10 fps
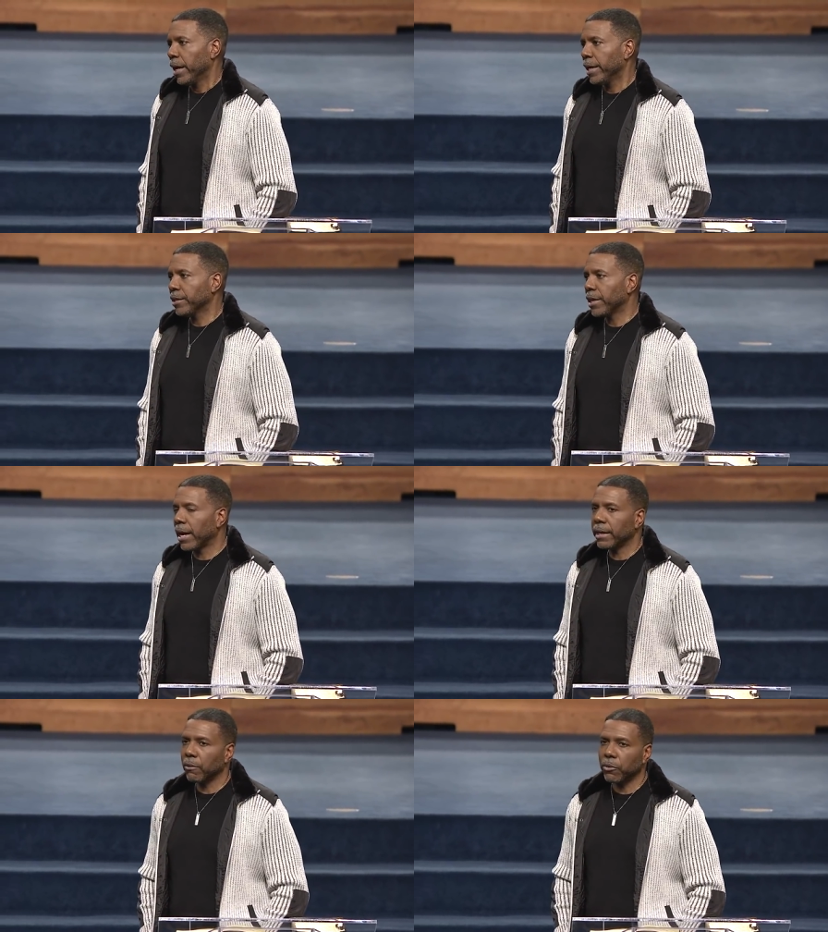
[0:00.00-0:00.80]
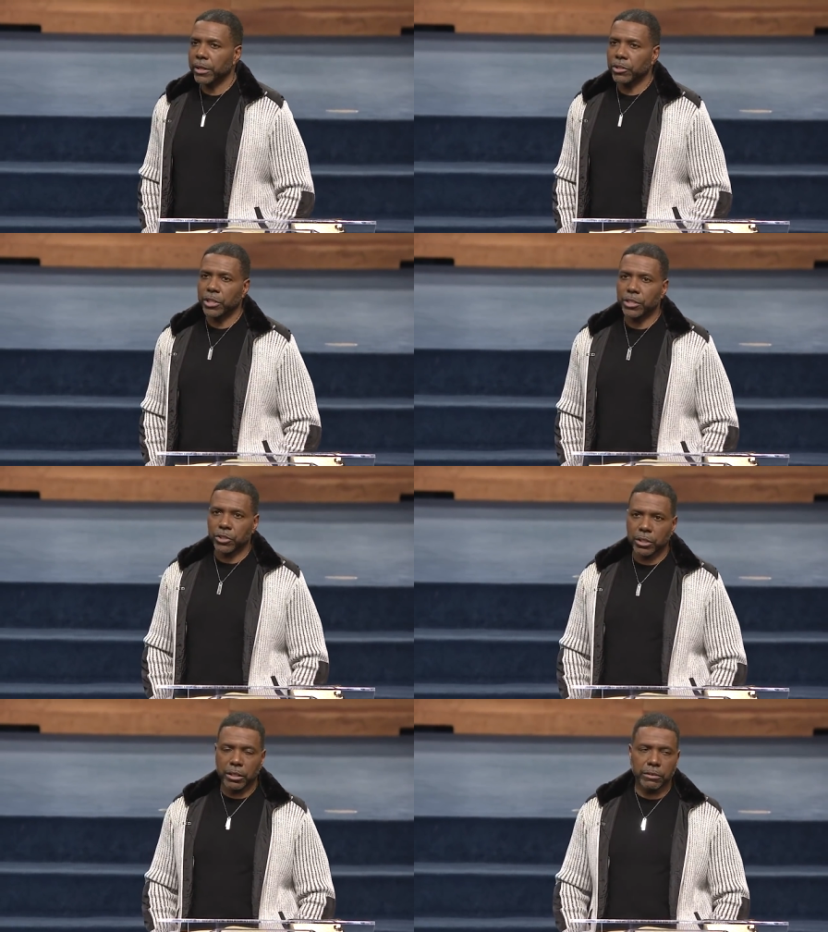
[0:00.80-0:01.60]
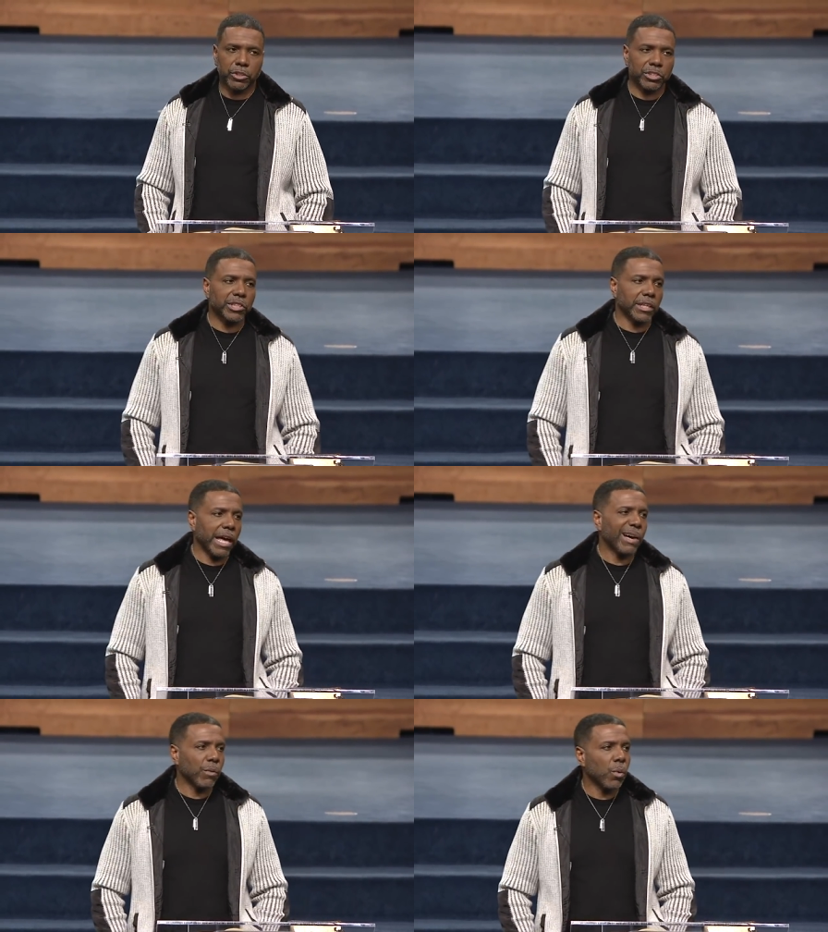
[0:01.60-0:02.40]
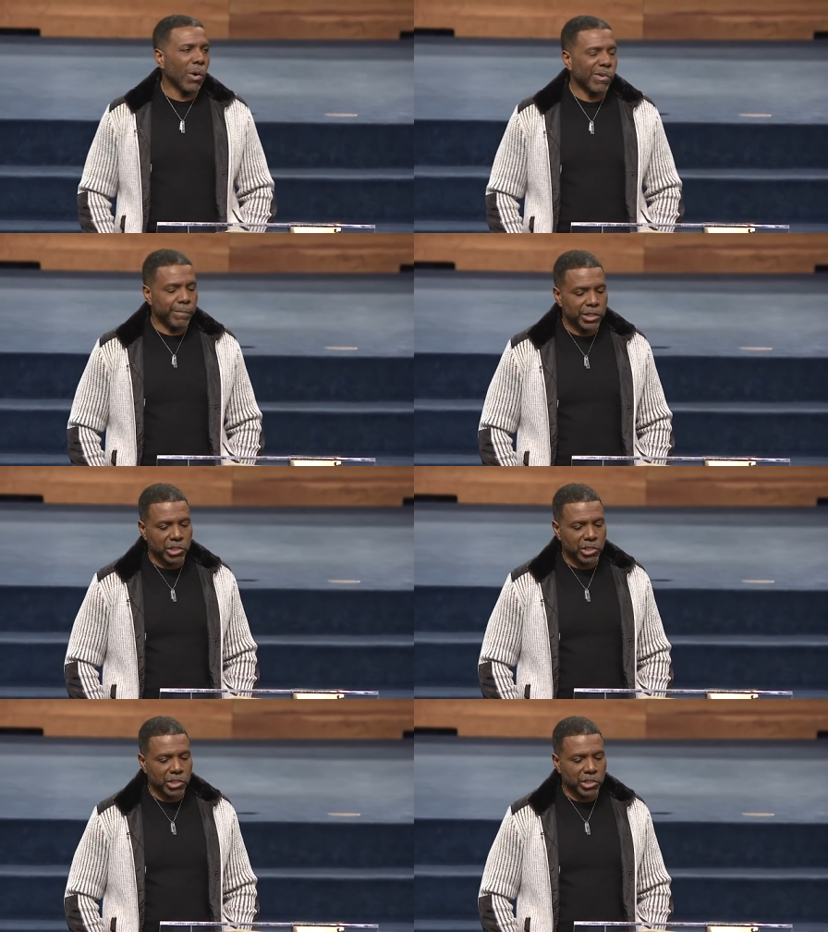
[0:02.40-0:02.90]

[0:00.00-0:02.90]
And tonight I want to teach, uh, just in line with what we've been